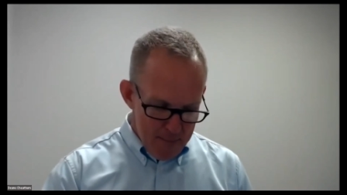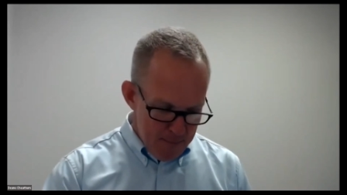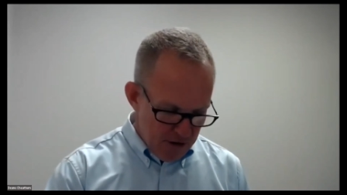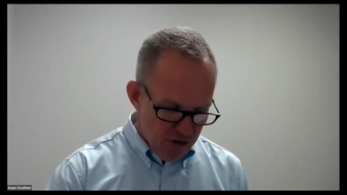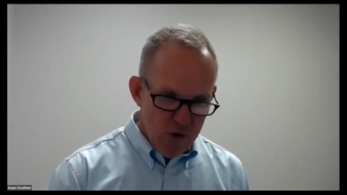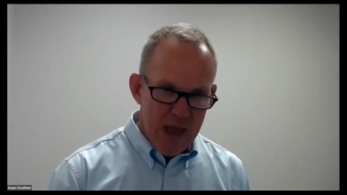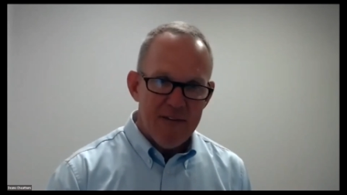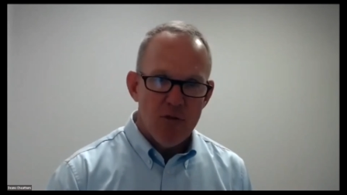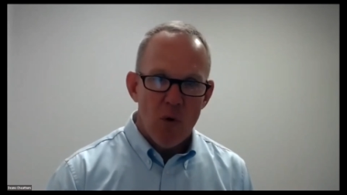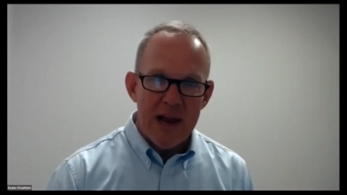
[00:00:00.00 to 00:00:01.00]
make sure you have
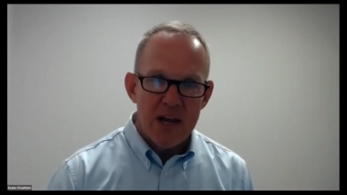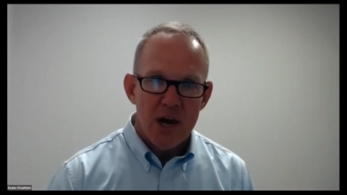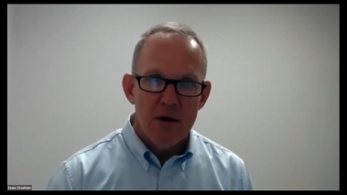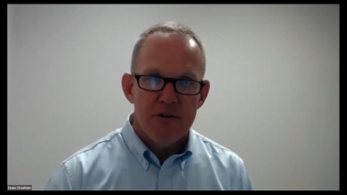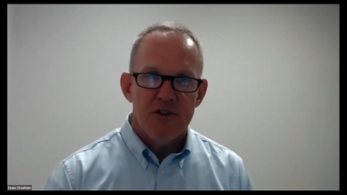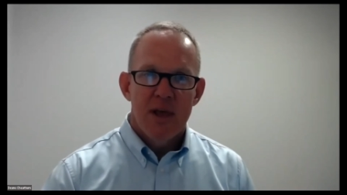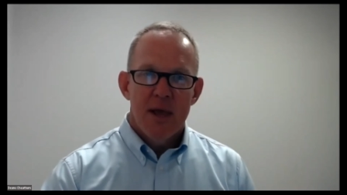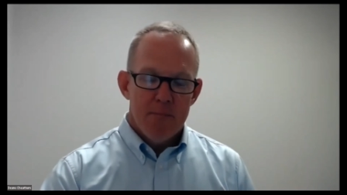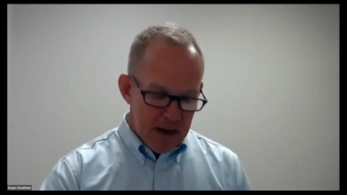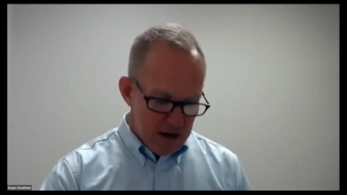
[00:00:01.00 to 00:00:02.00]
great notes,
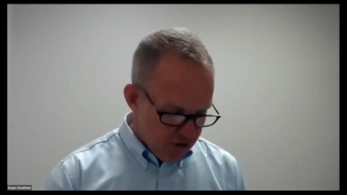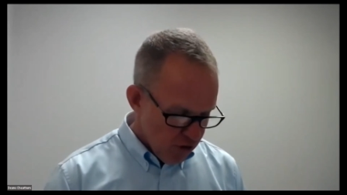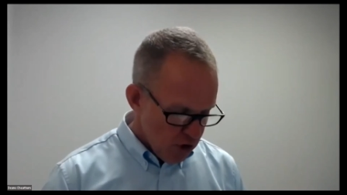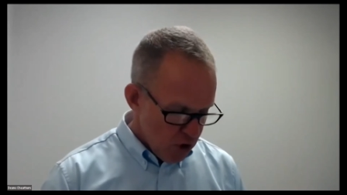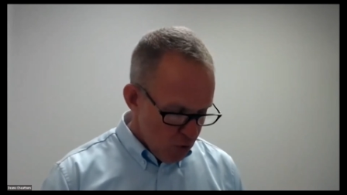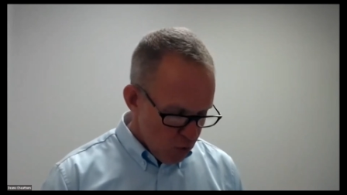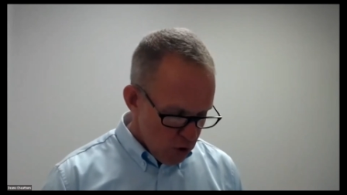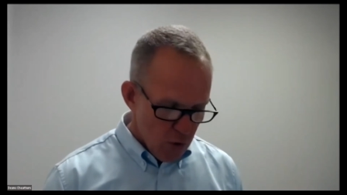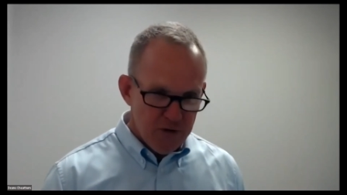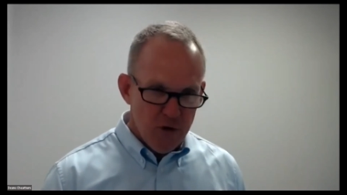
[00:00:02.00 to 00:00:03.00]
make sure
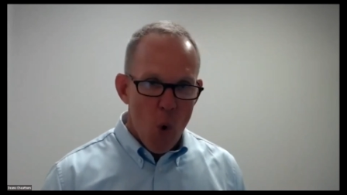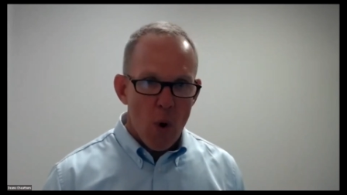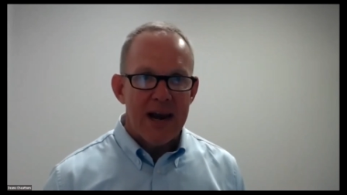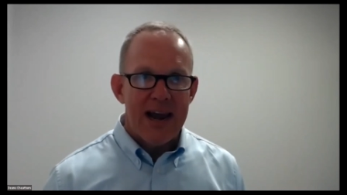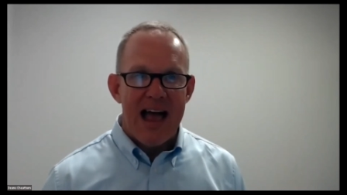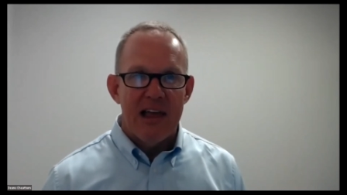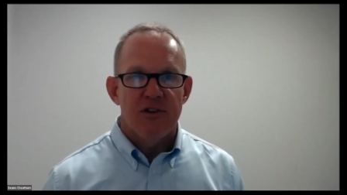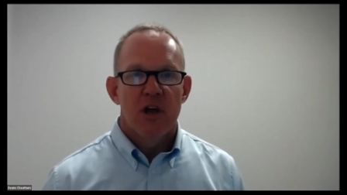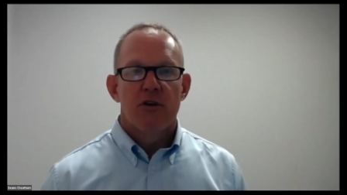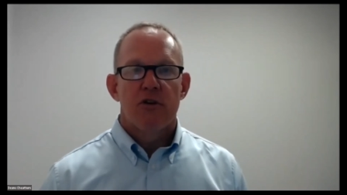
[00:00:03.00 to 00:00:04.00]
it's organized
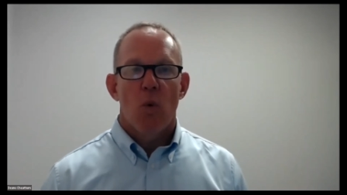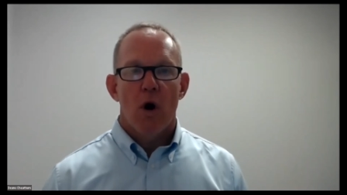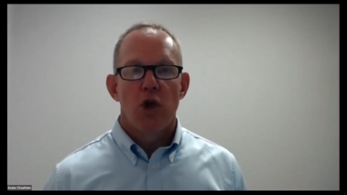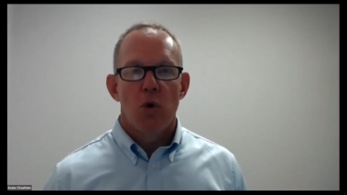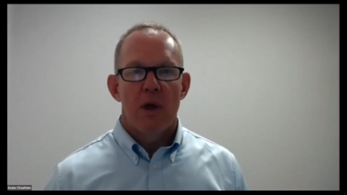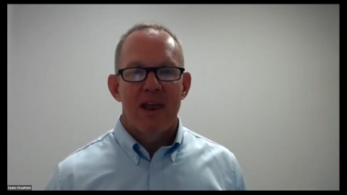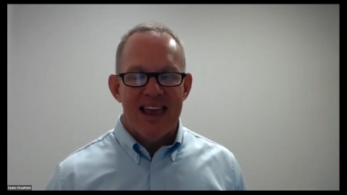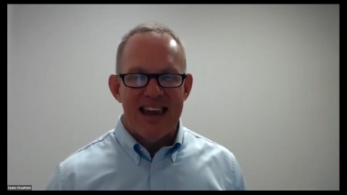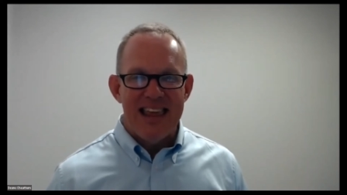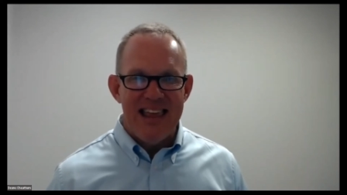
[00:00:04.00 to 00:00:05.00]
to where it
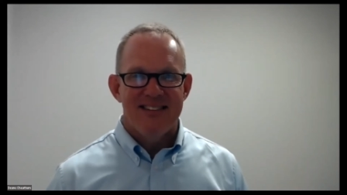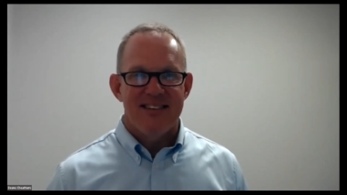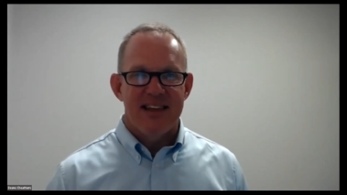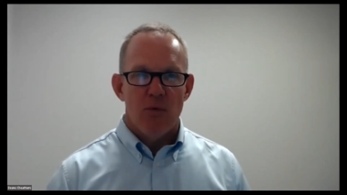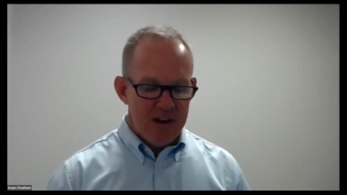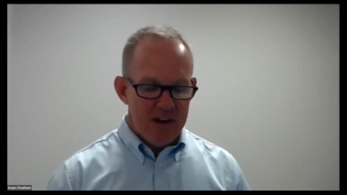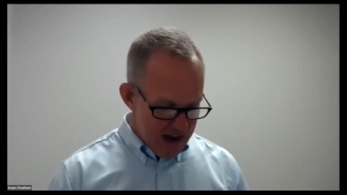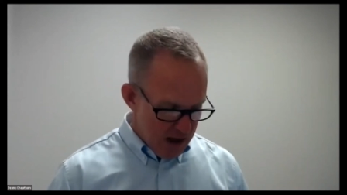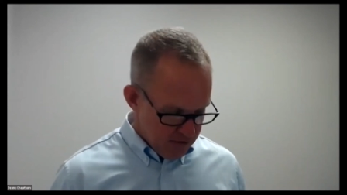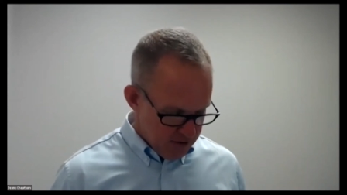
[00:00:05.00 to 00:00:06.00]
can easily reach
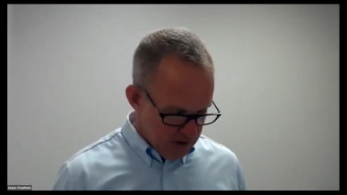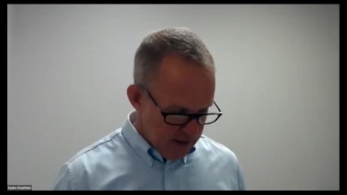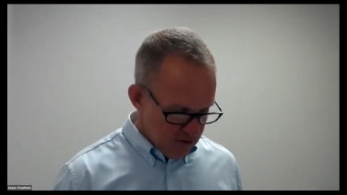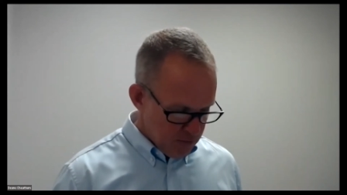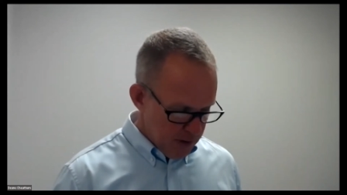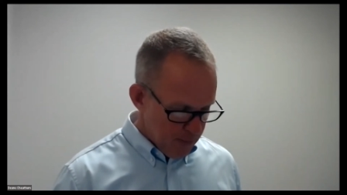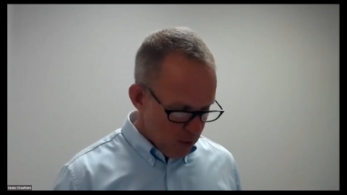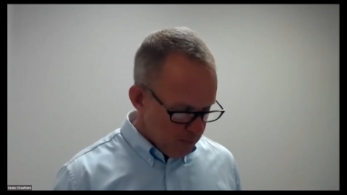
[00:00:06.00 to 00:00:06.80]
out to these people.